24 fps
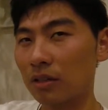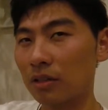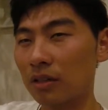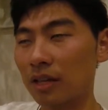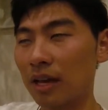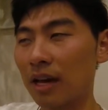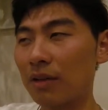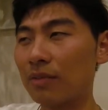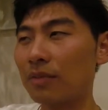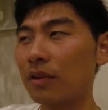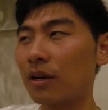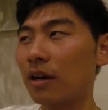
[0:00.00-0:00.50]

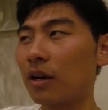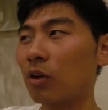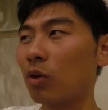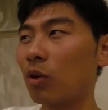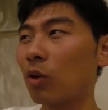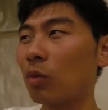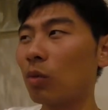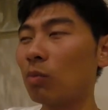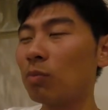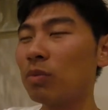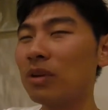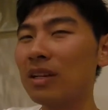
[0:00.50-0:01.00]
a
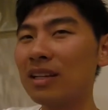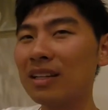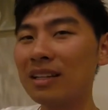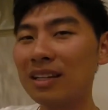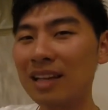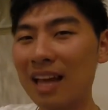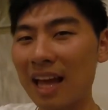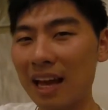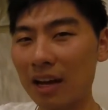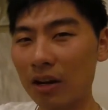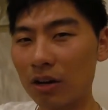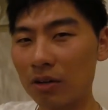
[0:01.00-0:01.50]
complete
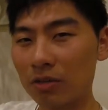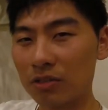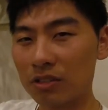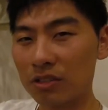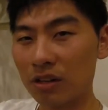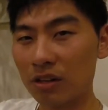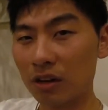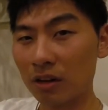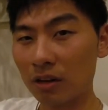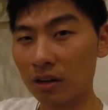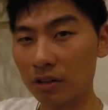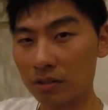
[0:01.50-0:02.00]
lack of
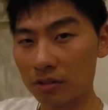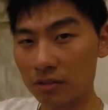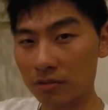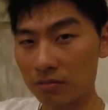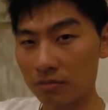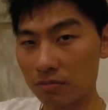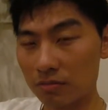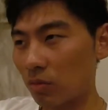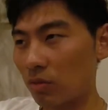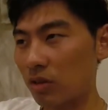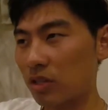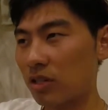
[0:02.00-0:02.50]
sarcasm,
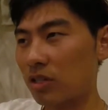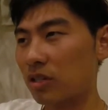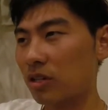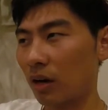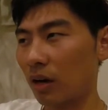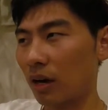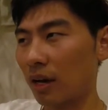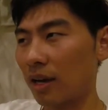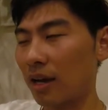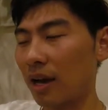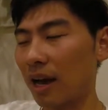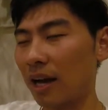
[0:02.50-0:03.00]
which
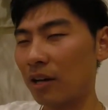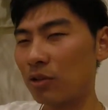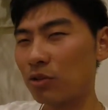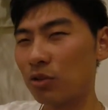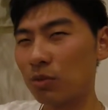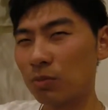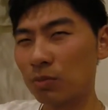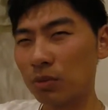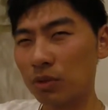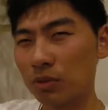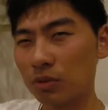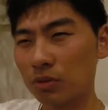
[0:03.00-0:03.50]
I
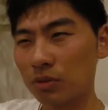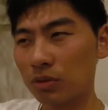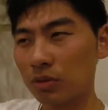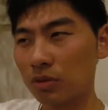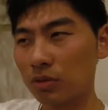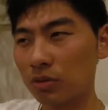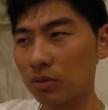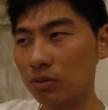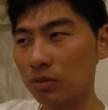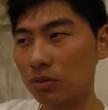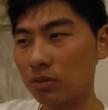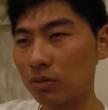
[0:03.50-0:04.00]
attribute
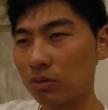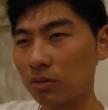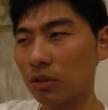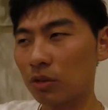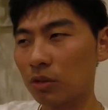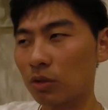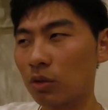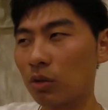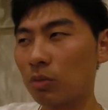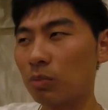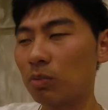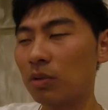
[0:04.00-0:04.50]
to the
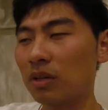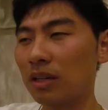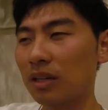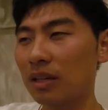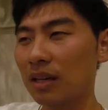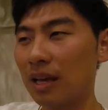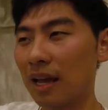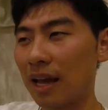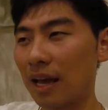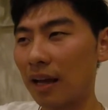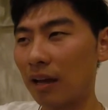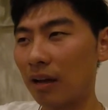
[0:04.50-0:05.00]
complete
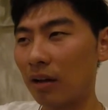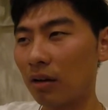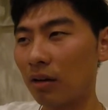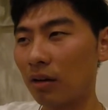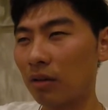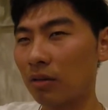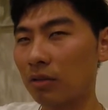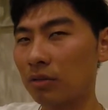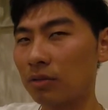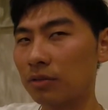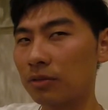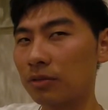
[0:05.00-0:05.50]
lack
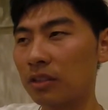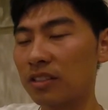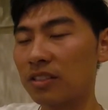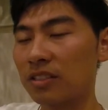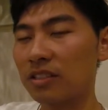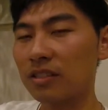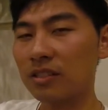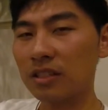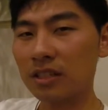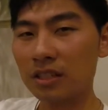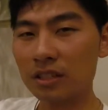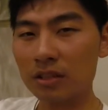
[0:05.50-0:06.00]
of the
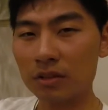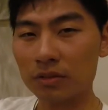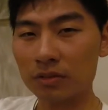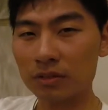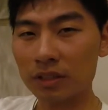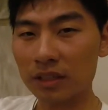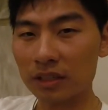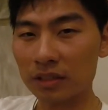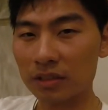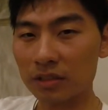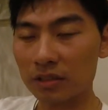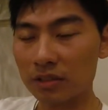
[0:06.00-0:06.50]
seed of
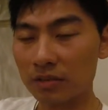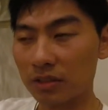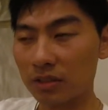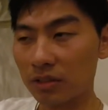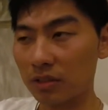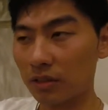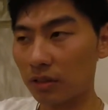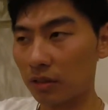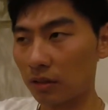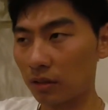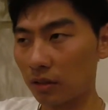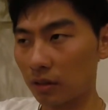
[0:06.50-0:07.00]

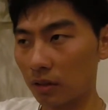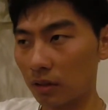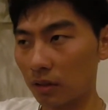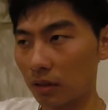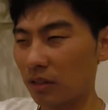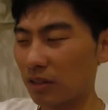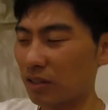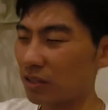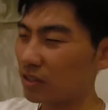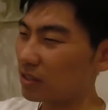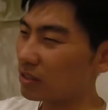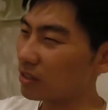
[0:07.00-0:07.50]
negativity.
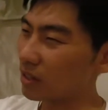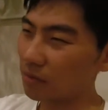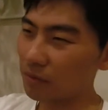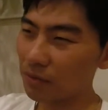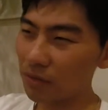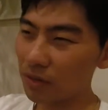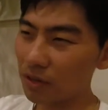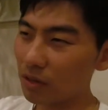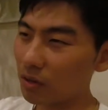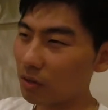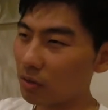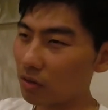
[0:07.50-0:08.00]
There's
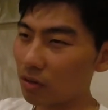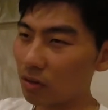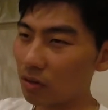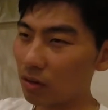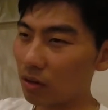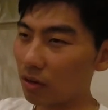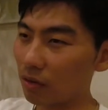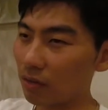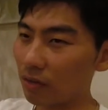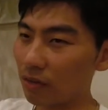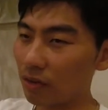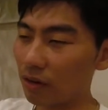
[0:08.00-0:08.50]
something going
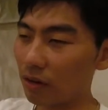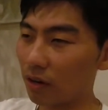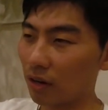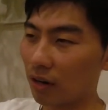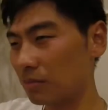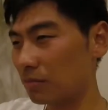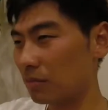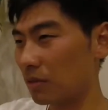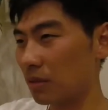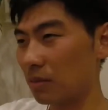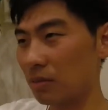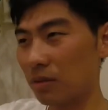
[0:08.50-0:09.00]
on there.
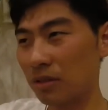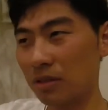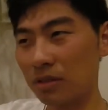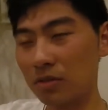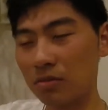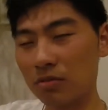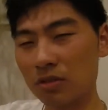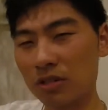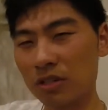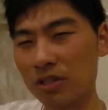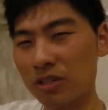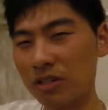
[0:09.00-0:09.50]
Maybe it's
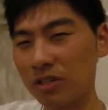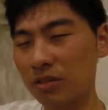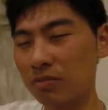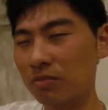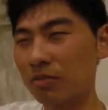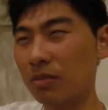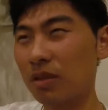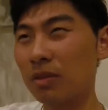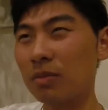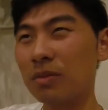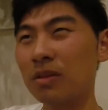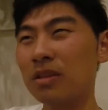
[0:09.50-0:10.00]
religion,
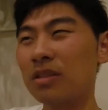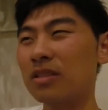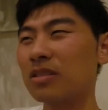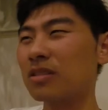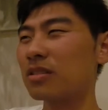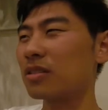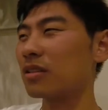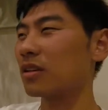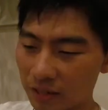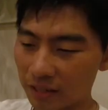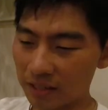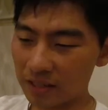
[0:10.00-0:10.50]
maybe
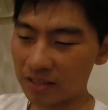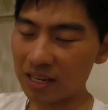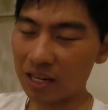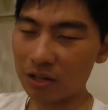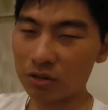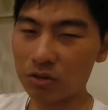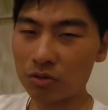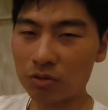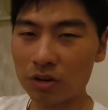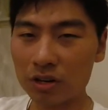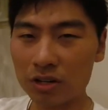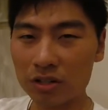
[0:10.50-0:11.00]
it's like
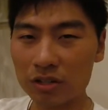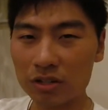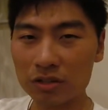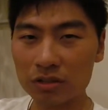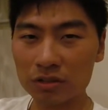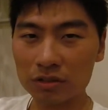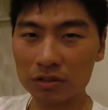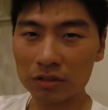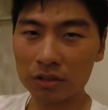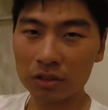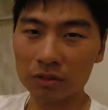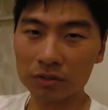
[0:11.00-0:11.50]

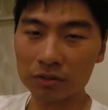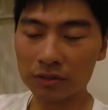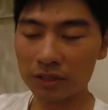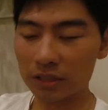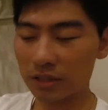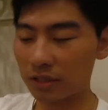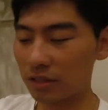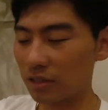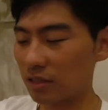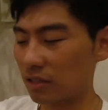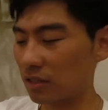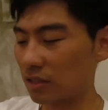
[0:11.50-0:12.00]
saturation of
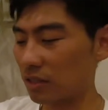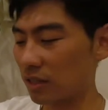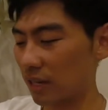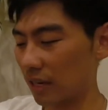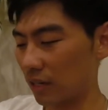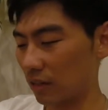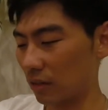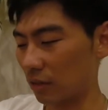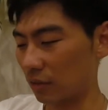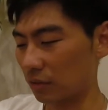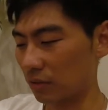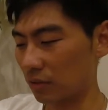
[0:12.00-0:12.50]
the
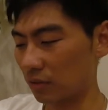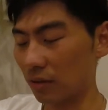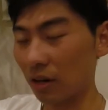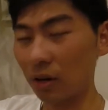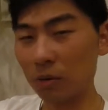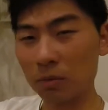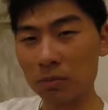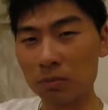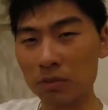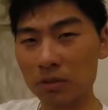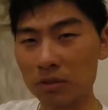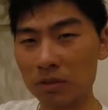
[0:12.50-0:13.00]
state of
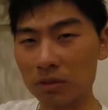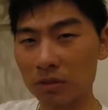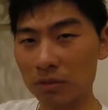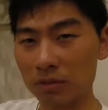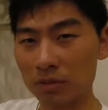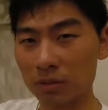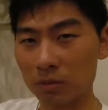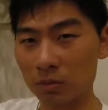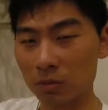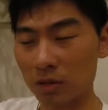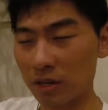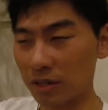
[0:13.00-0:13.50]
development of
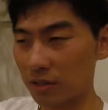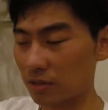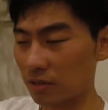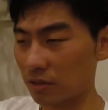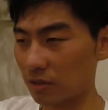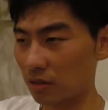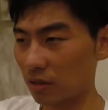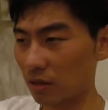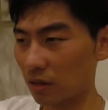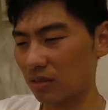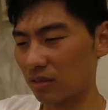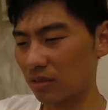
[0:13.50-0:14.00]
the
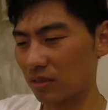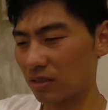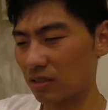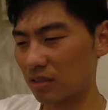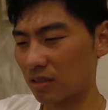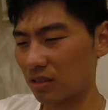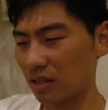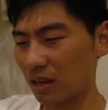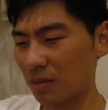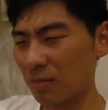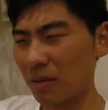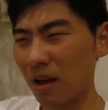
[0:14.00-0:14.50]
West.
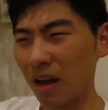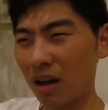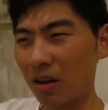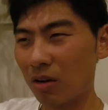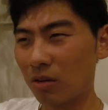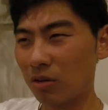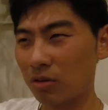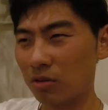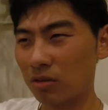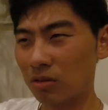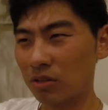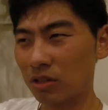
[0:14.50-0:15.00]

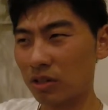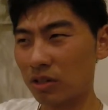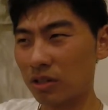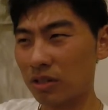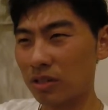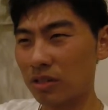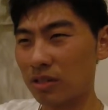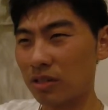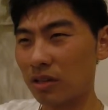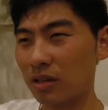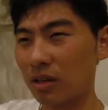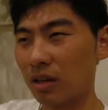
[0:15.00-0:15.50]
Somehow there
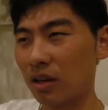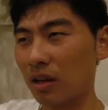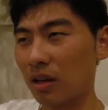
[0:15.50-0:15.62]
is